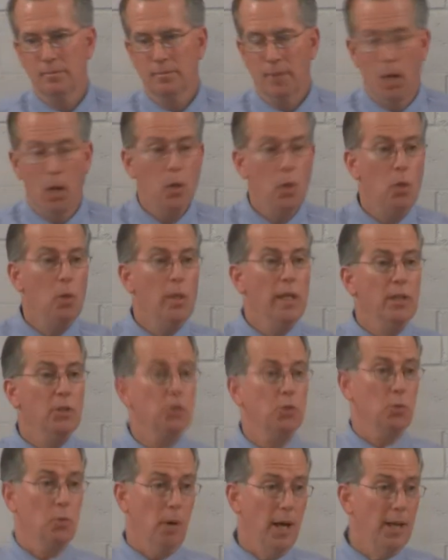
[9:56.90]
Now, who
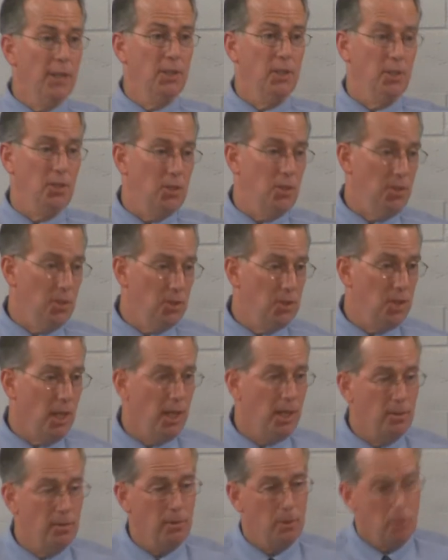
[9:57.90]
is righteous in the
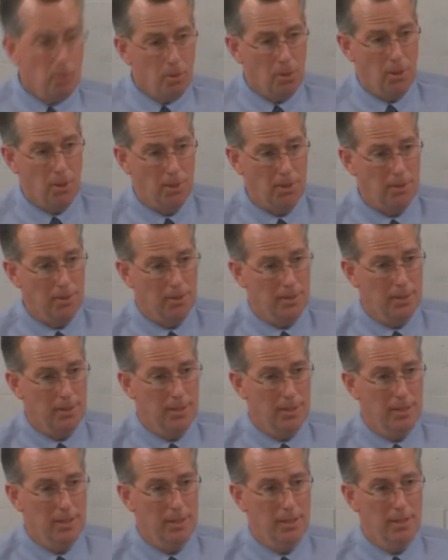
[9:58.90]
sight of the Lord?
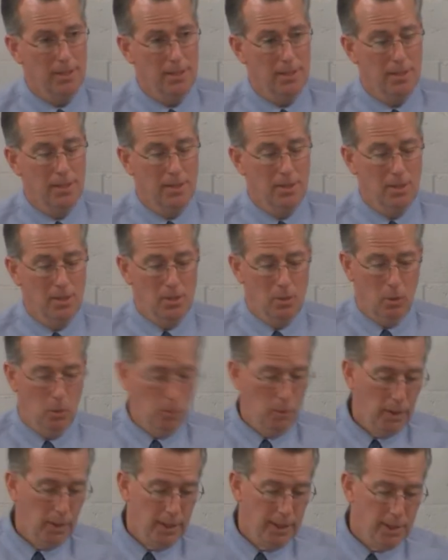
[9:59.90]
Well,
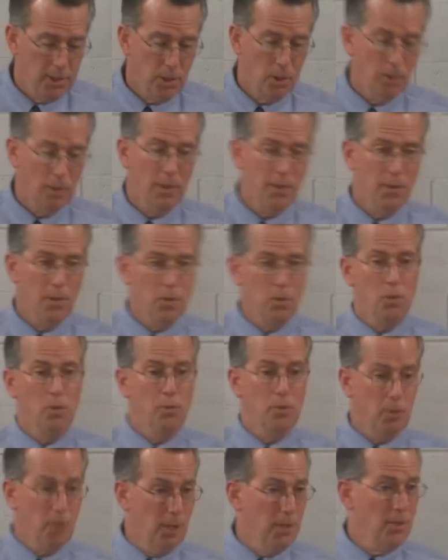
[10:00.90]
really, it's only those
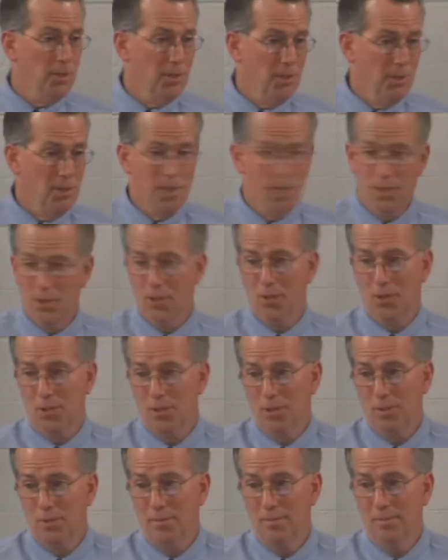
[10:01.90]
who've trusted in
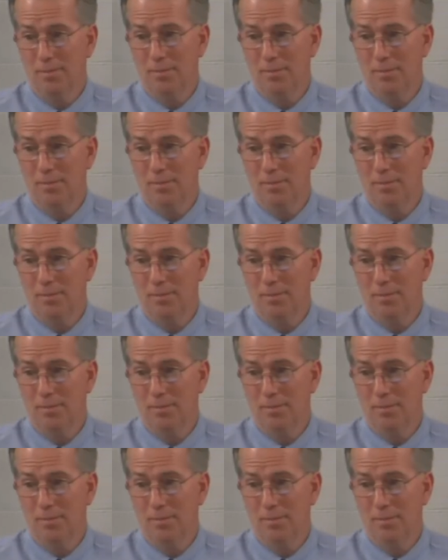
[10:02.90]
Jesus.